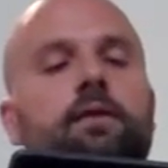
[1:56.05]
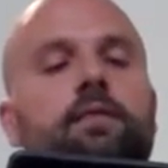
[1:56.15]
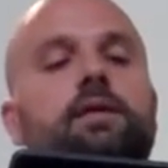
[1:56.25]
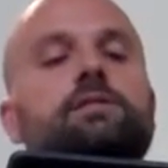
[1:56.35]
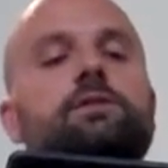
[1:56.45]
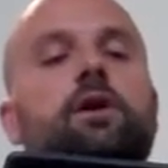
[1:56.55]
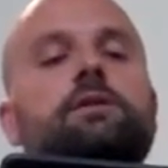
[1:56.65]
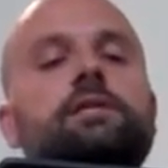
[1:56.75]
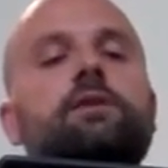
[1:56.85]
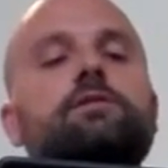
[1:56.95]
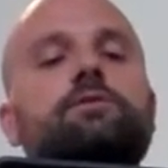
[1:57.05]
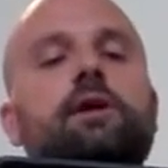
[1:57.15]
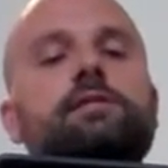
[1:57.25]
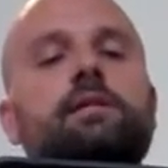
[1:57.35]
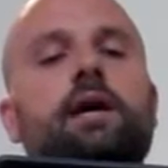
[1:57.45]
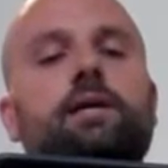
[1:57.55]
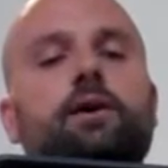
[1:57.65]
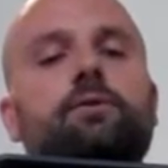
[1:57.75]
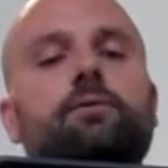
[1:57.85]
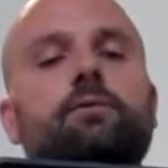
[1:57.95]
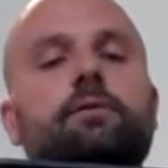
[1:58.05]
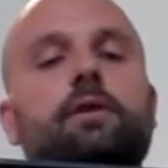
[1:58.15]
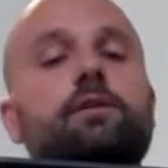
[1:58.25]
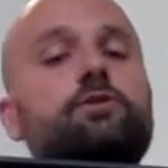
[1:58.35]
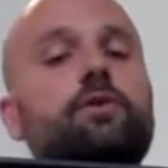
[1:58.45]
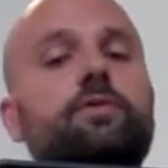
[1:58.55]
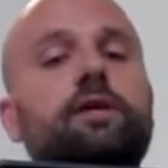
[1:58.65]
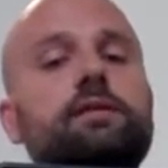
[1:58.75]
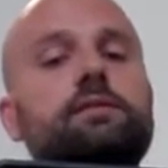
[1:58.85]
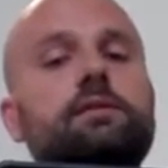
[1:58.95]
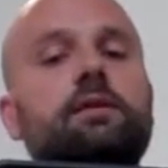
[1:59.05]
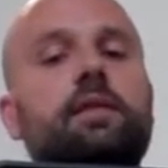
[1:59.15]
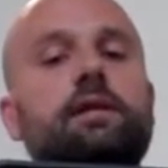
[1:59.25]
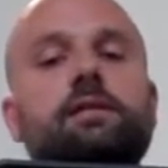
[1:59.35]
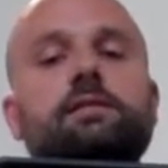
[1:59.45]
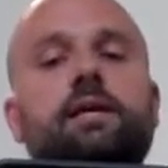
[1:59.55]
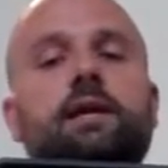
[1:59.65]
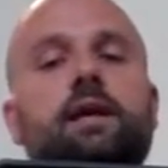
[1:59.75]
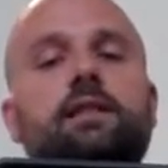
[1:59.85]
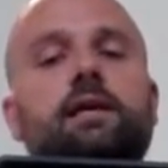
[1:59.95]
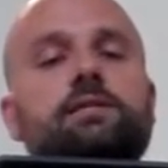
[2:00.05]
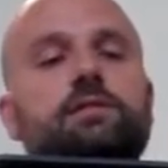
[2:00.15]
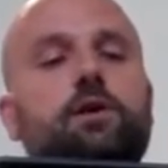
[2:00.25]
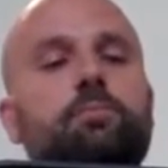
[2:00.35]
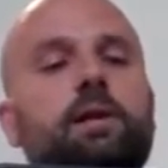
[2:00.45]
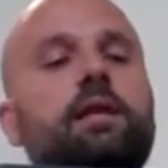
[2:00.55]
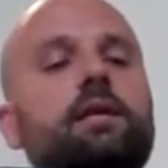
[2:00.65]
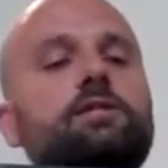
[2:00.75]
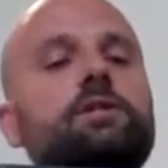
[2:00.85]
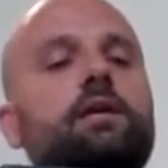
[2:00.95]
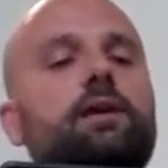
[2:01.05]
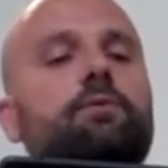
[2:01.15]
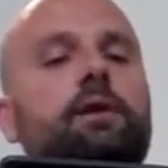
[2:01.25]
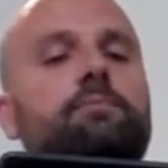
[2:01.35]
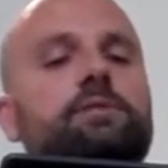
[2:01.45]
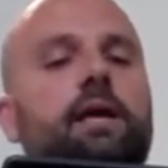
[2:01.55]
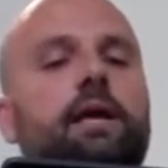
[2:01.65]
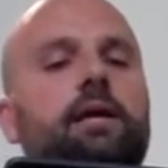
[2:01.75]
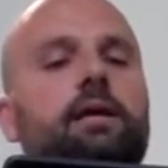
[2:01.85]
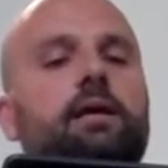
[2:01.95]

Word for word: This all sounds crazy, I know. And the truth is that it doesn't get any less so, but I need you to hear what I'm saying.